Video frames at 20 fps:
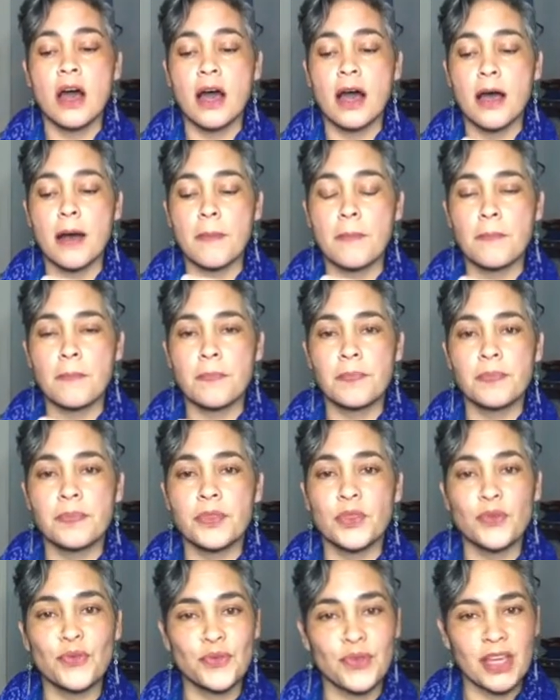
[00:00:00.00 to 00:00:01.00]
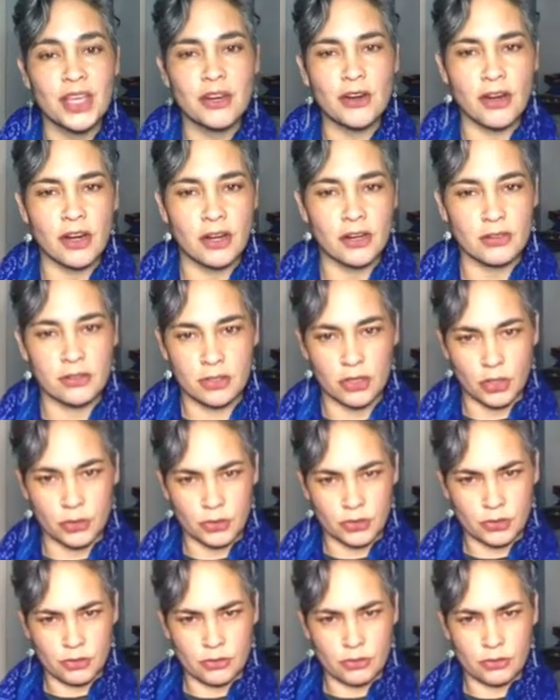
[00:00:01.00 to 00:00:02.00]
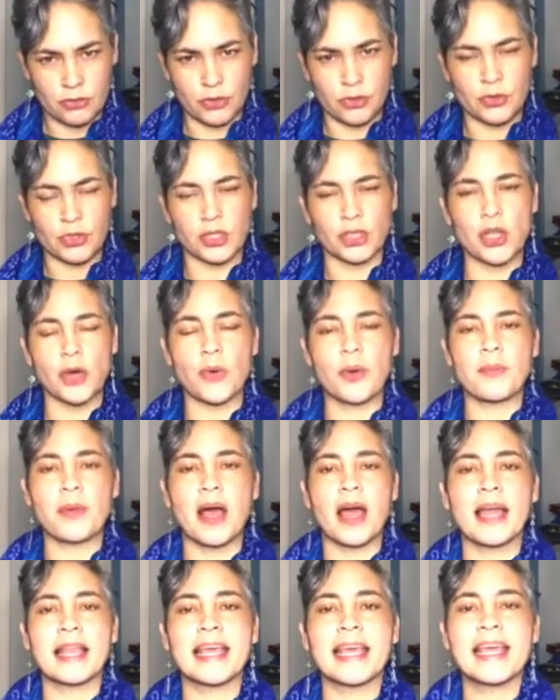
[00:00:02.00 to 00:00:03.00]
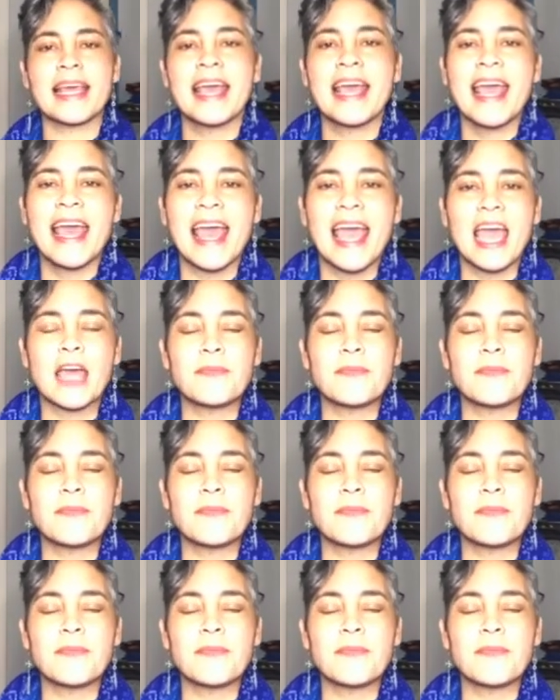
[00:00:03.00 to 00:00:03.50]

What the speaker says: the feet are closer to the lower body,